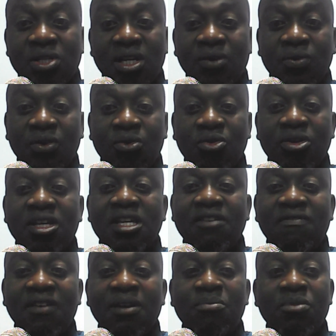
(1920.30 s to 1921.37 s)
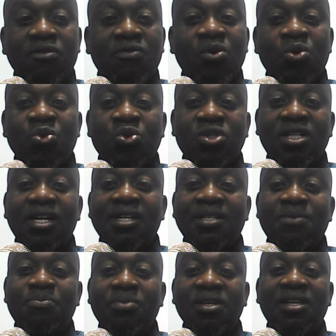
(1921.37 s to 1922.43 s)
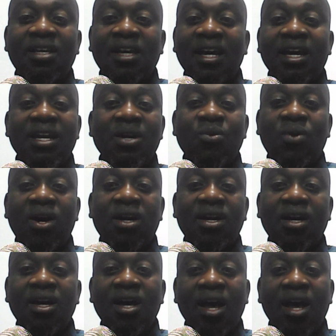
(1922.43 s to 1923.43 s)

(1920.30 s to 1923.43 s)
here with you. Even before you start speaking any word,